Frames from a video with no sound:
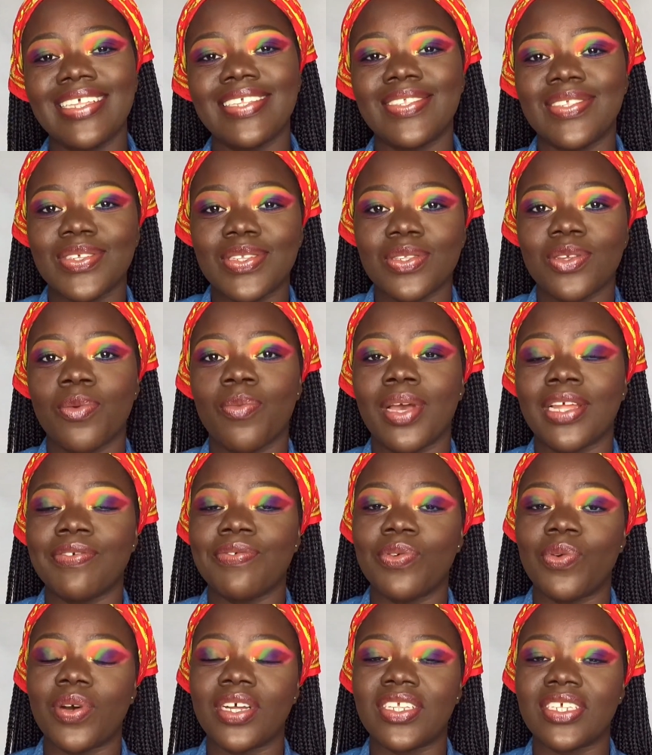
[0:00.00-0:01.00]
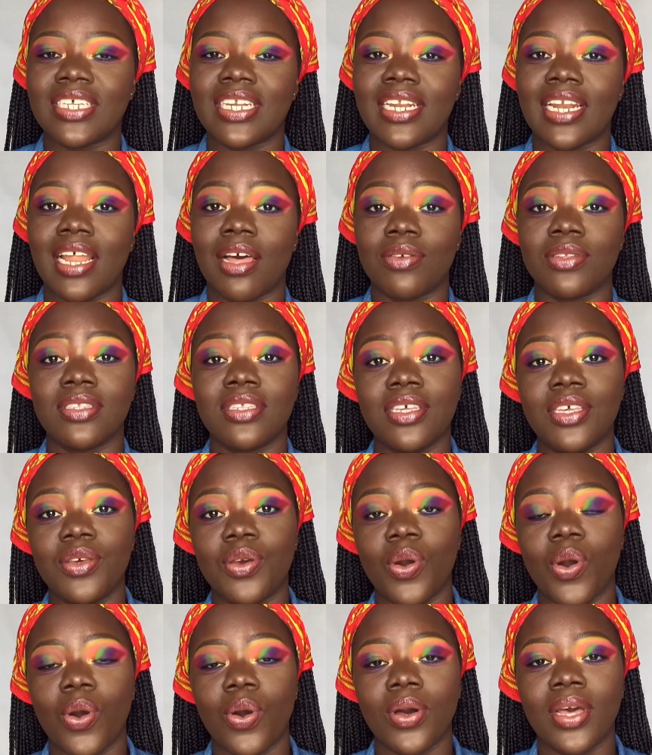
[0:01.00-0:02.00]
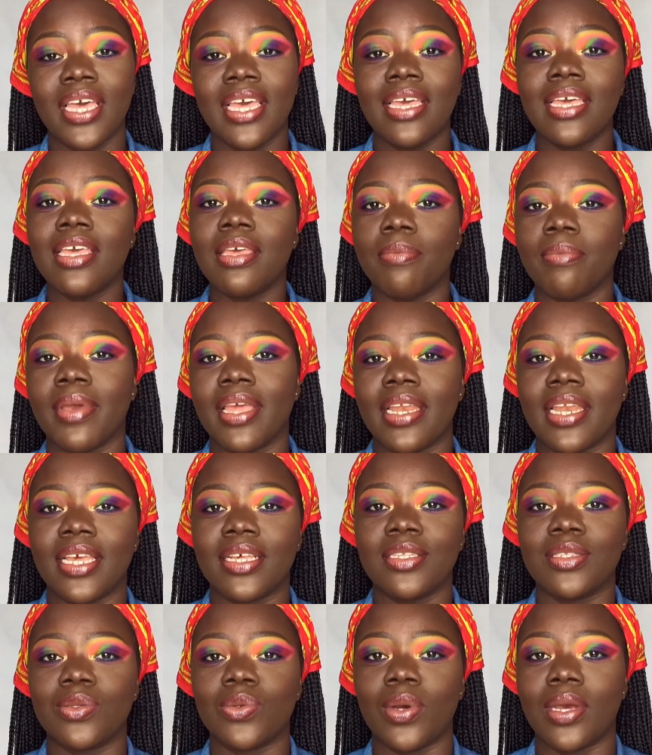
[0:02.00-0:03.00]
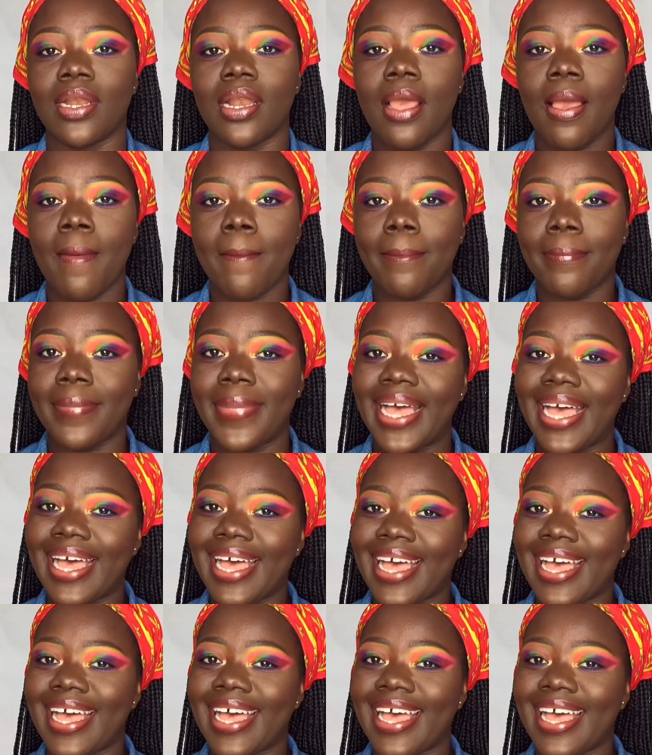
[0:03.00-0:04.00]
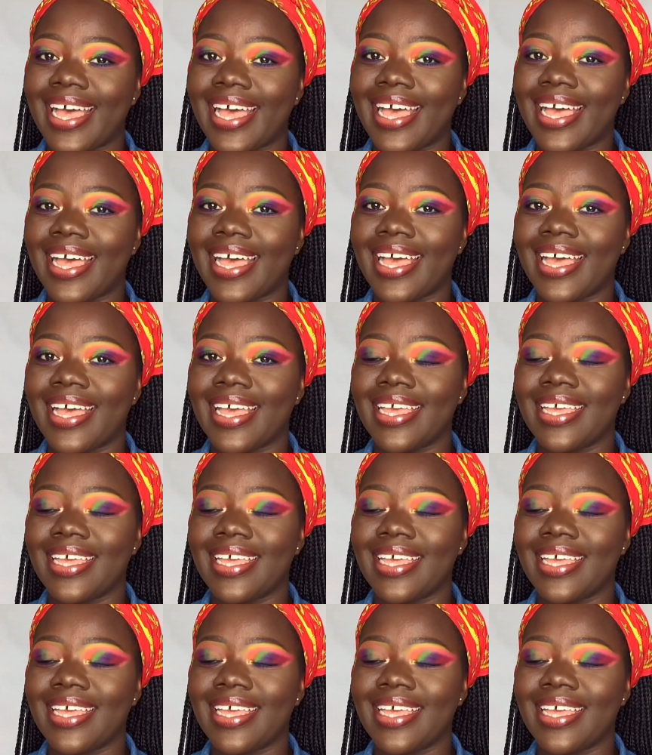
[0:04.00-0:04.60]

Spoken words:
so much for watching, and I'll see you all in my next one. Bye.